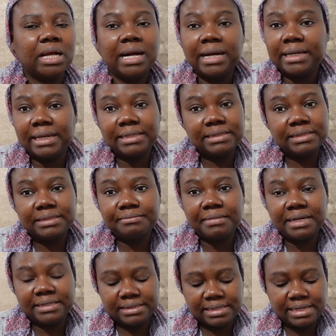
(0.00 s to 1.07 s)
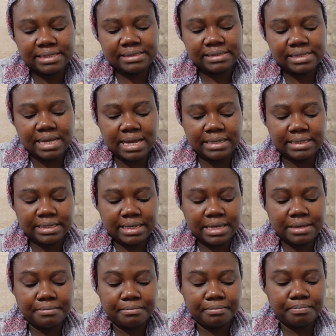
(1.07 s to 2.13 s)
and I did my test and it
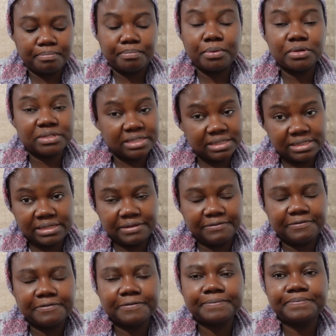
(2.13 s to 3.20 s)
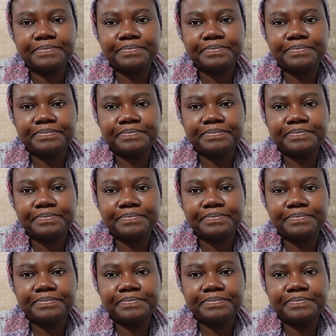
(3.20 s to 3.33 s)
came positive.